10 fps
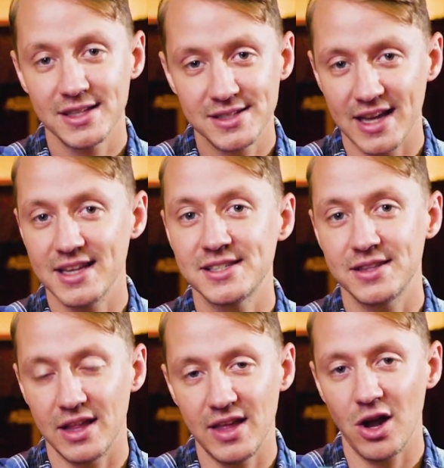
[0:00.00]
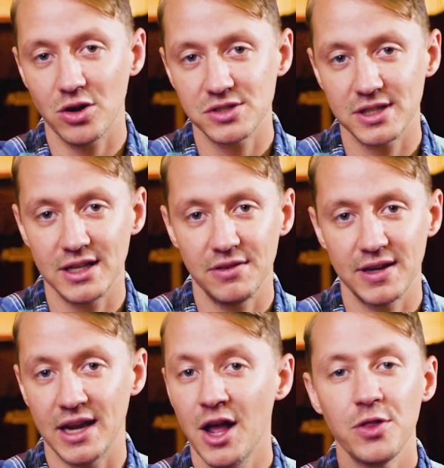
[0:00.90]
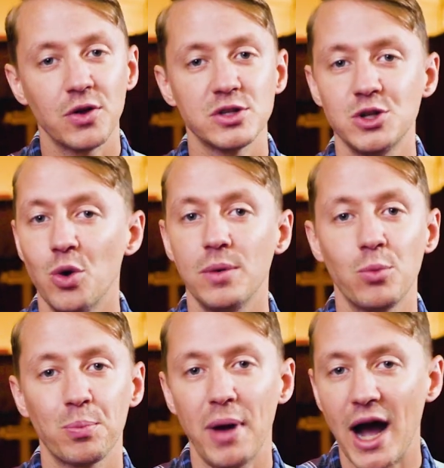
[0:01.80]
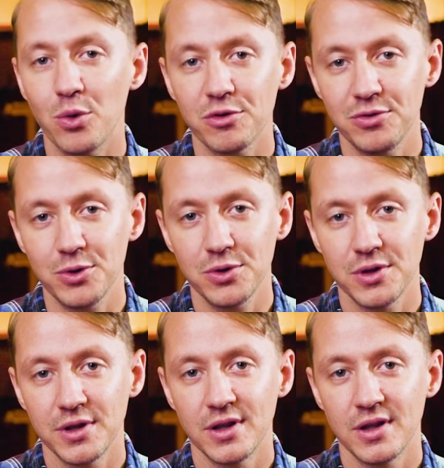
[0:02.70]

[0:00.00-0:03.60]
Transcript: says that they are significant. There is no one more powerful.